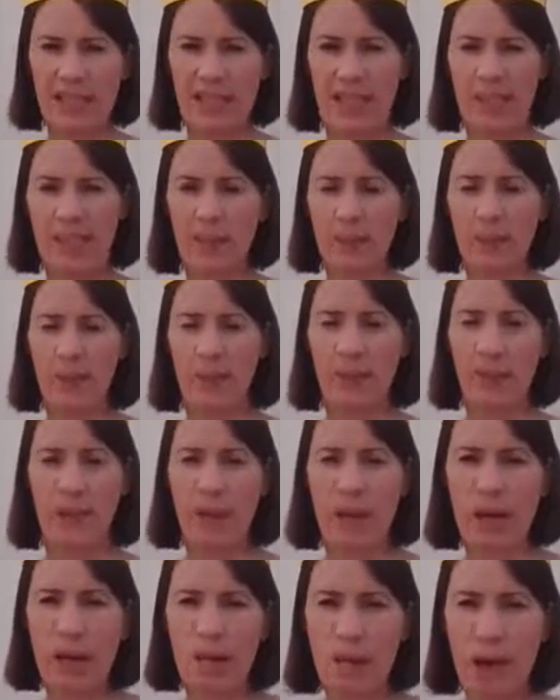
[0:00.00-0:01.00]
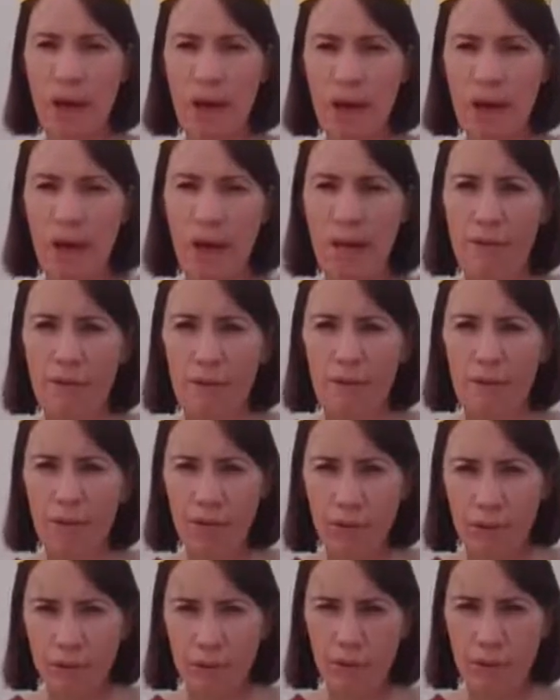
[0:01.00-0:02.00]
in the Bible that we are part of a
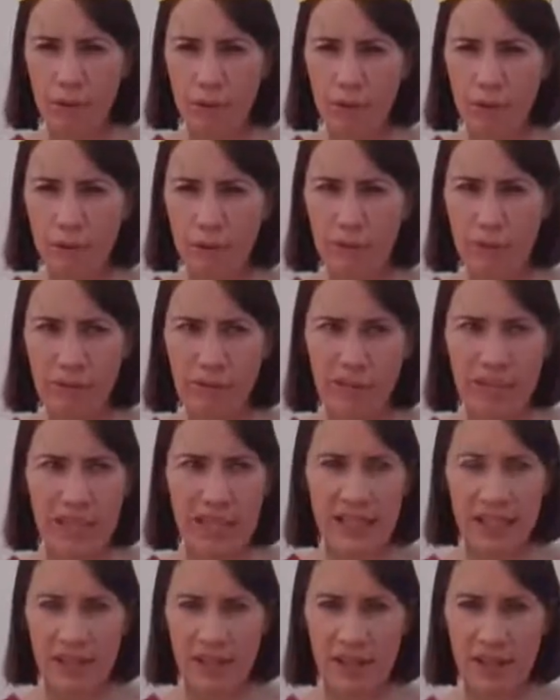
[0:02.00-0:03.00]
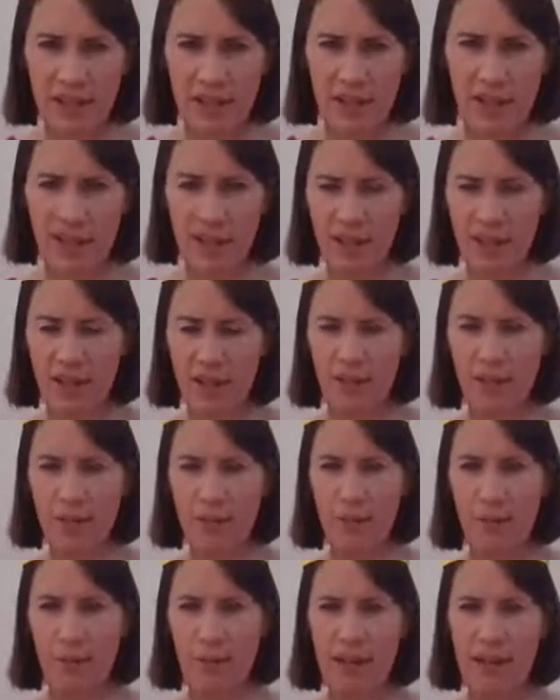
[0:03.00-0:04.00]
royal priesthood.
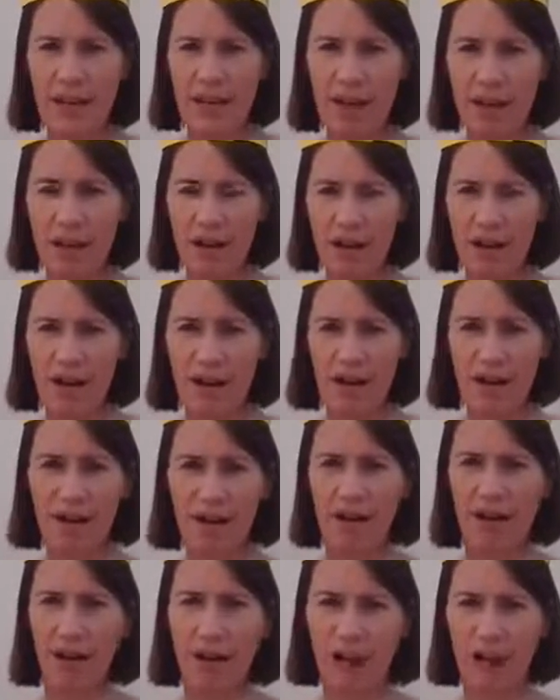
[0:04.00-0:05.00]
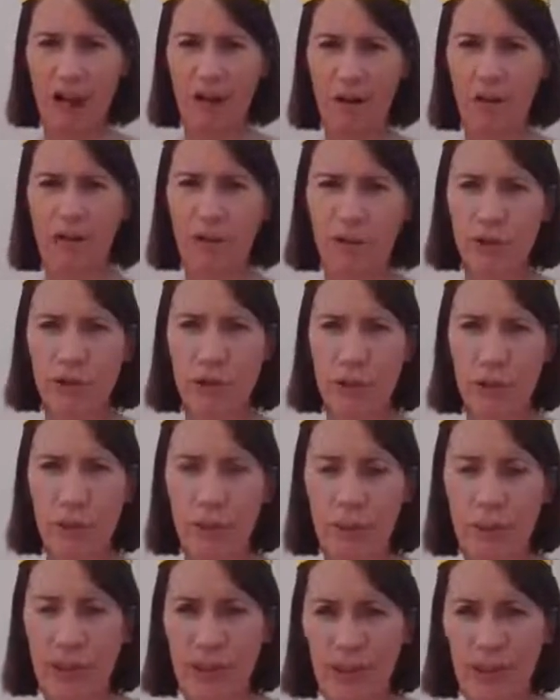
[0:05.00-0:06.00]
We are like royal
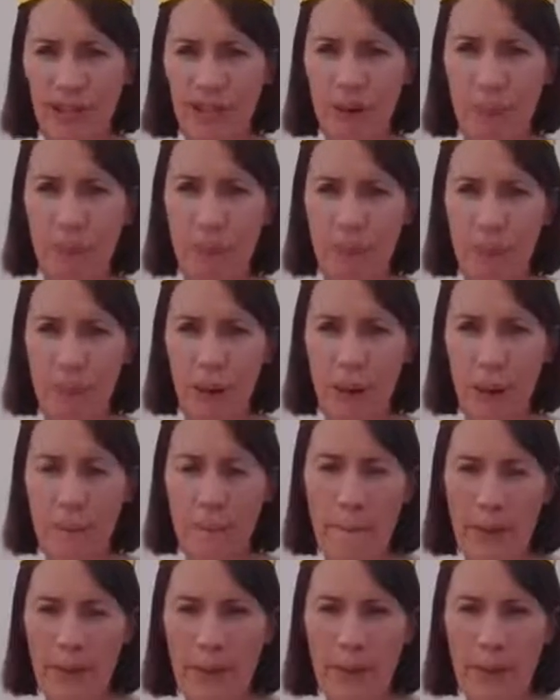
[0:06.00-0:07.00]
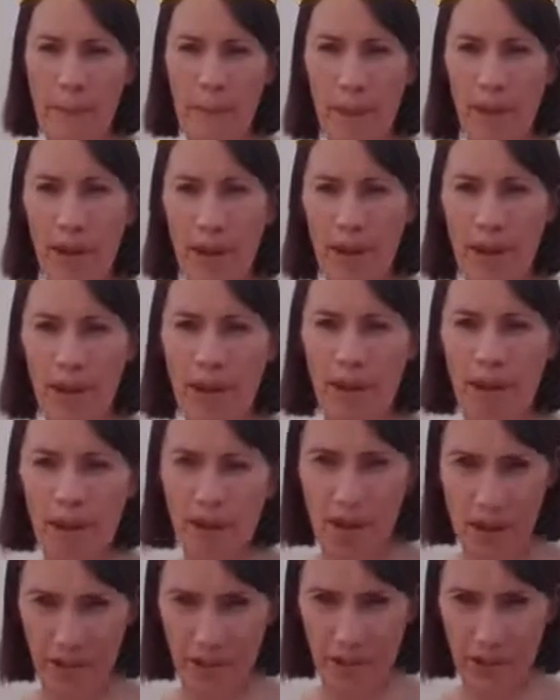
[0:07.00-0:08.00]
blood by being
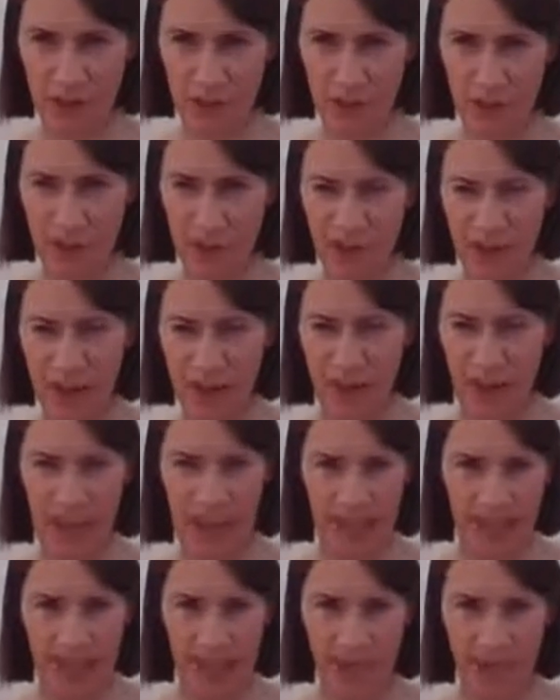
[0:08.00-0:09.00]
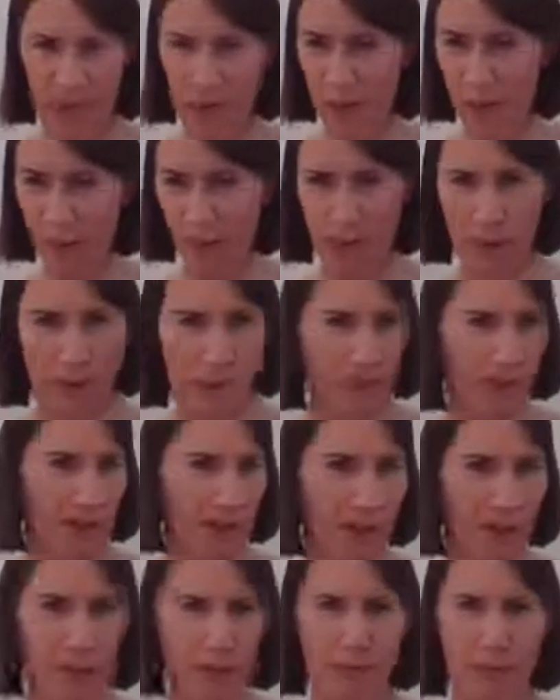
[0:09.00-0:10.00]
part of God's family. So if you want to be
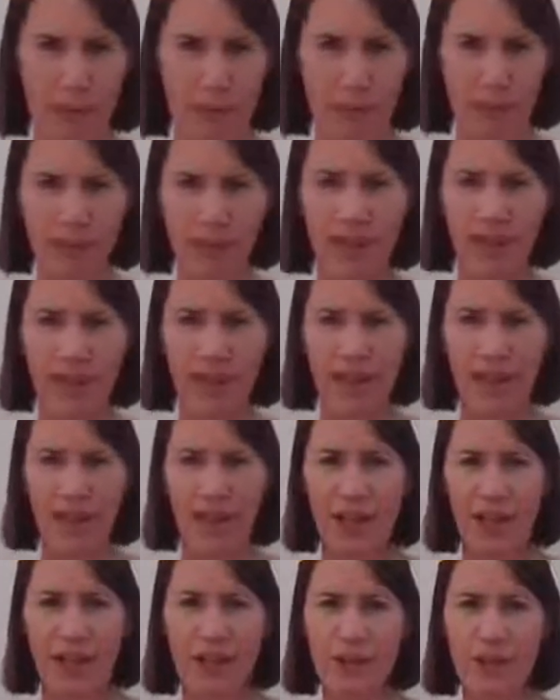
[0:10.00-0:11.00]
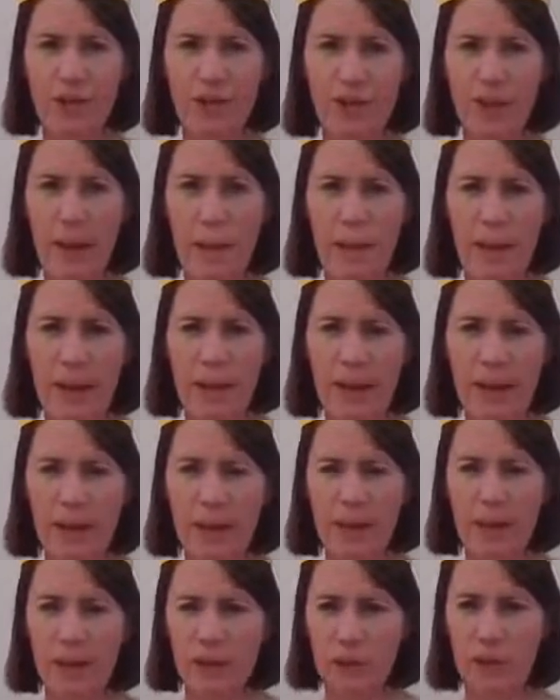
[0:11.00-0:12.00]
part of God's family, you can be
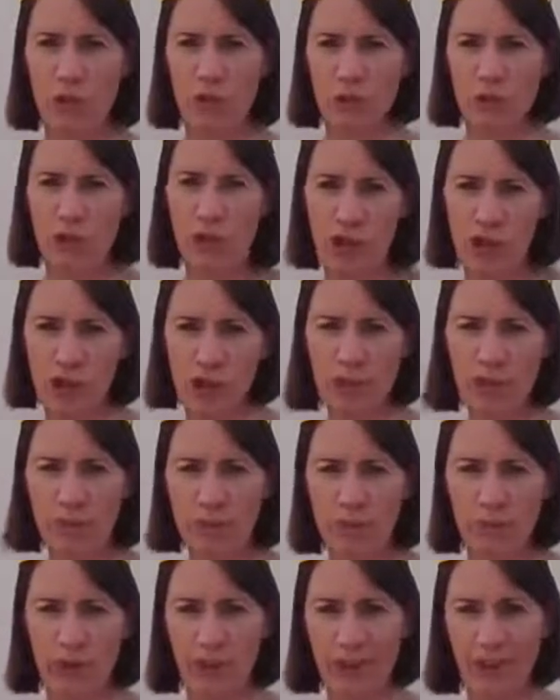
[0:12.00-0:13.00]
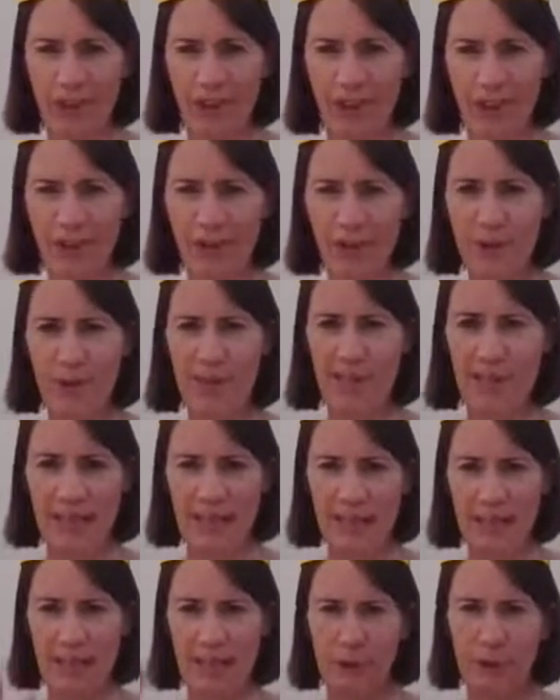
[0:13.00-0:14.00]
a special chosen one who's
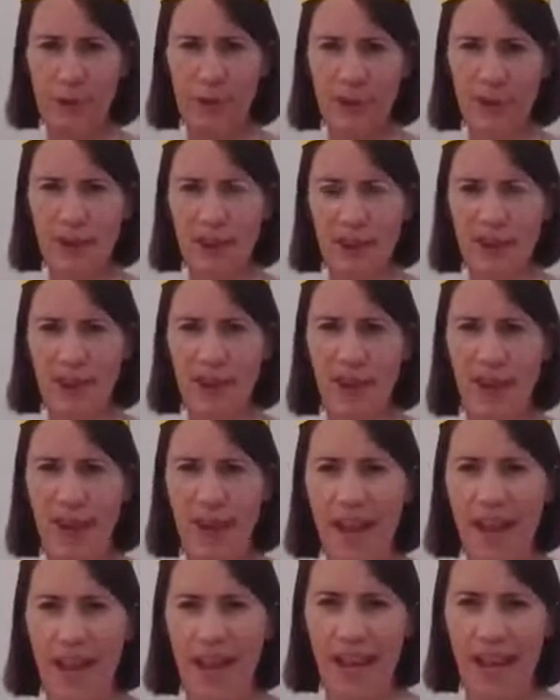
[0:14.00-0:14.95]
as important